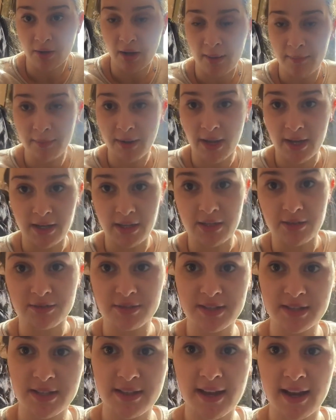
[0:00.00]
I'm kind of
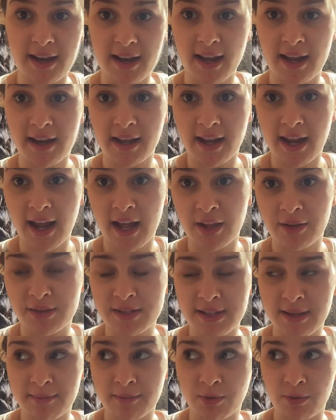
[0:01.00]
used to that kind of
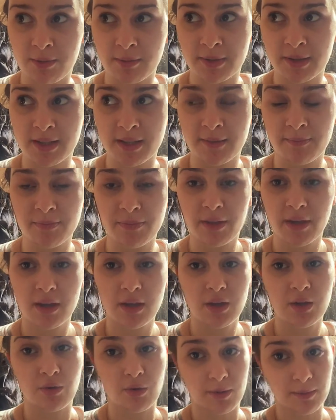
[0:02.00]
calories. I'm normally
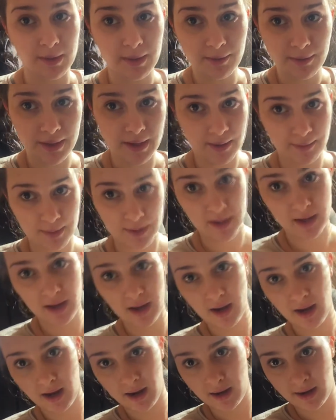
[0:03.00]
when I would
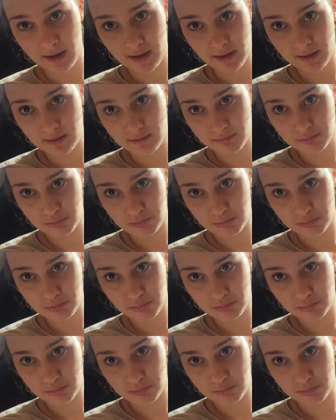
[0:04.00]
cut,